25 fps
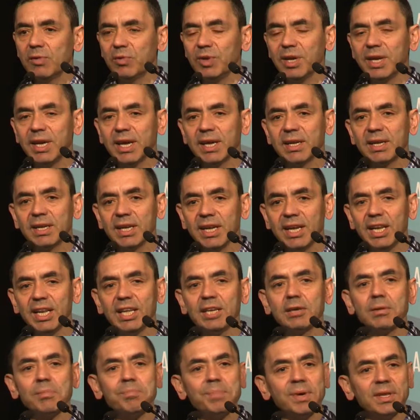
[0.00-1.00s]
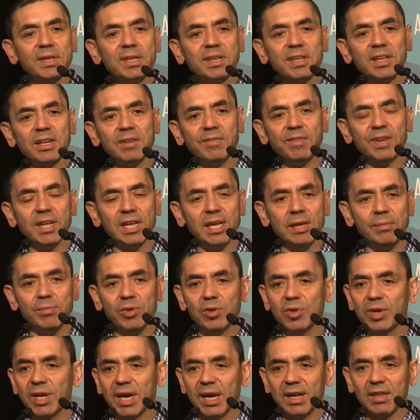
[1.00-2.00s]
we can really repetitively
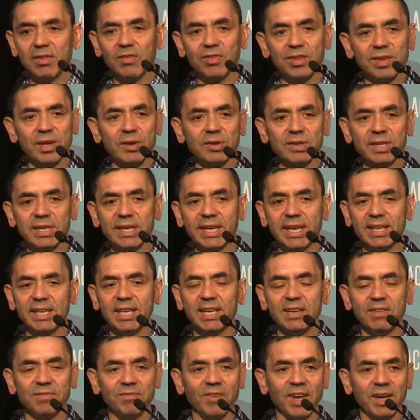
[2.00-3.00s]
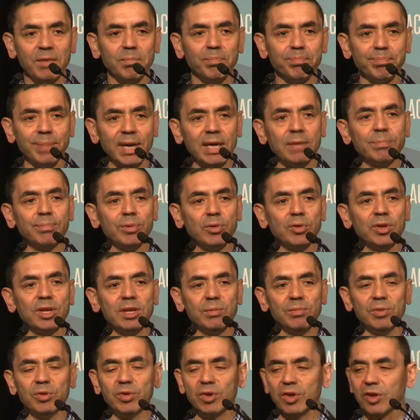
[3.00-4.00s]
immunize without getting backbone
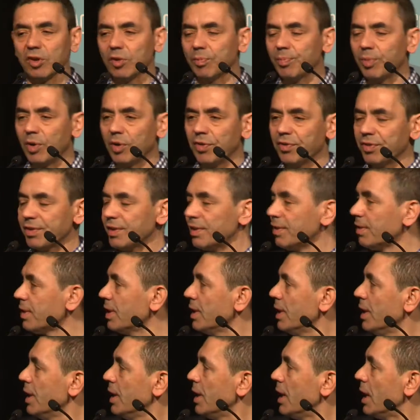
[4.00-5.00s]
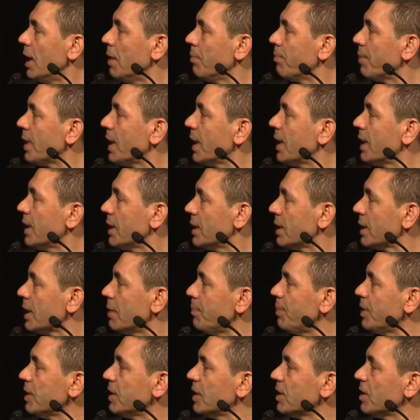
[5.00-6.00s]
immune responses. And by
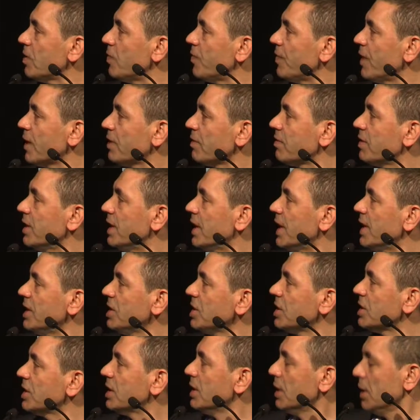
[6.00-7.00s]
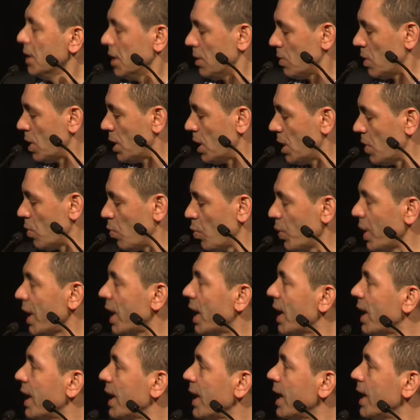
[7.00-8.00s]
repetitive vaccination, we
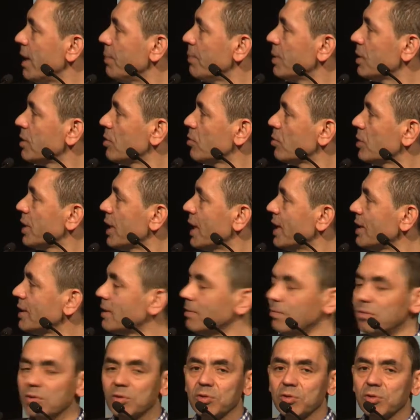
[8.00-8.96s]
are able to get,